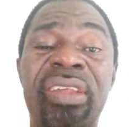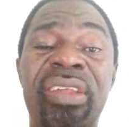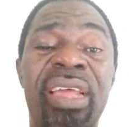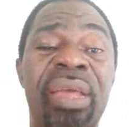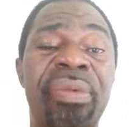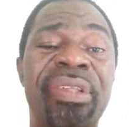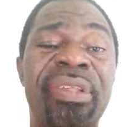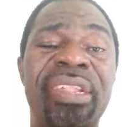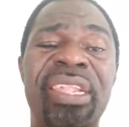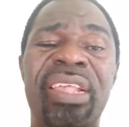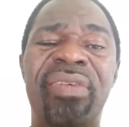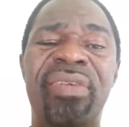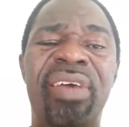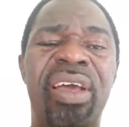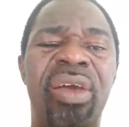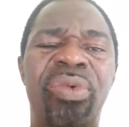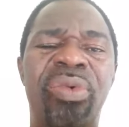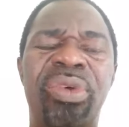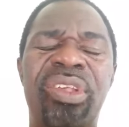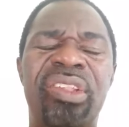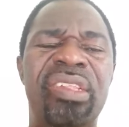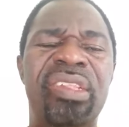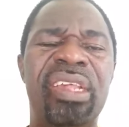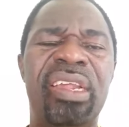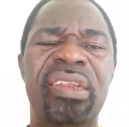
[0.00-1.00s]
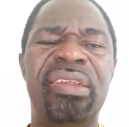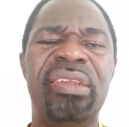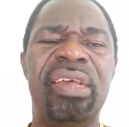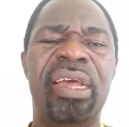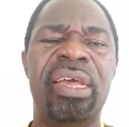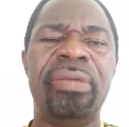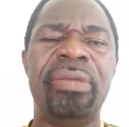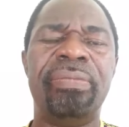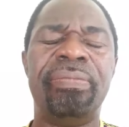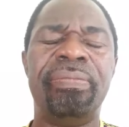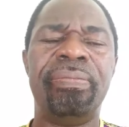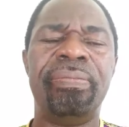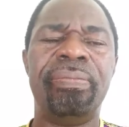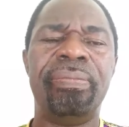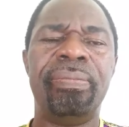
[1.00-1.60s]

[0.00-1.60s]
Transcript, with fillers: time is never a wasted time.